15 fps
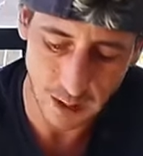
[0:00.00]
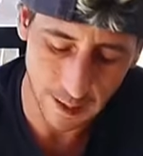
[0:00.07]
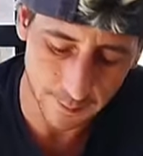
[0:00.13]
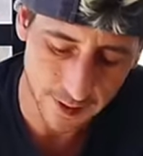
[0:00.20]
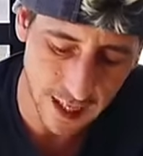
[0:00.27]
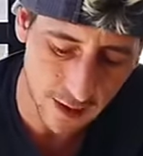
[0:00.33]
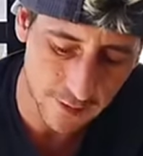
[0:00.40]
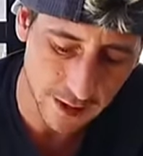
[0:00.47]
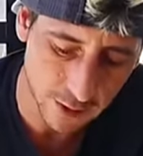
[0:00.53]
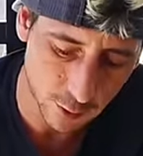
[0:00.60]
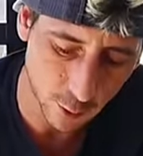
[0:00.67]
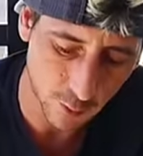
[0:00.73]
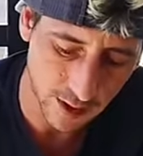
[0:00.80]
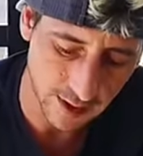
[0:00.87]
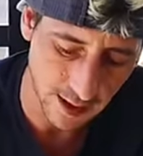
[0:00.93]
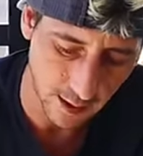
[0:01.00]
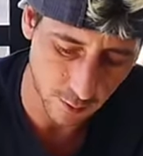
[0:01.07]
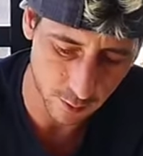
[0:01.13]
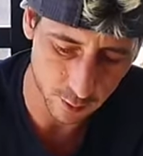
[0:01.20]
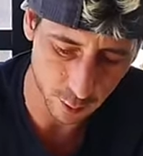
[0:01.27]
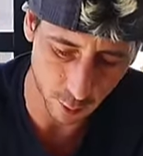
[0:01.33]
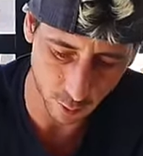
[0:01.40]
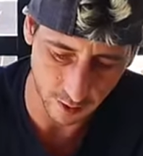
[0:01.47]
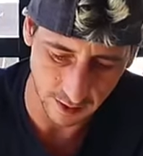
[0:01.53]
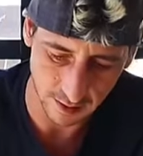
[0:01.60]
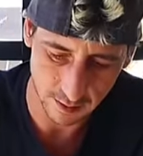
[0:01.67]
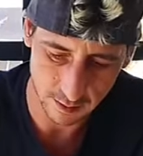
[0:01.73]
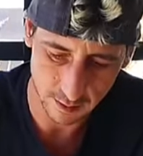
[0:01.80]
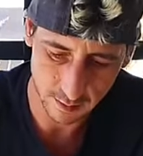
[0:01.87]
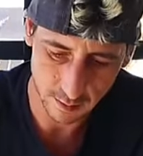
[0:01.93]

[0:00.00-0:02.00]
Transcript: I'm counting three now. Three.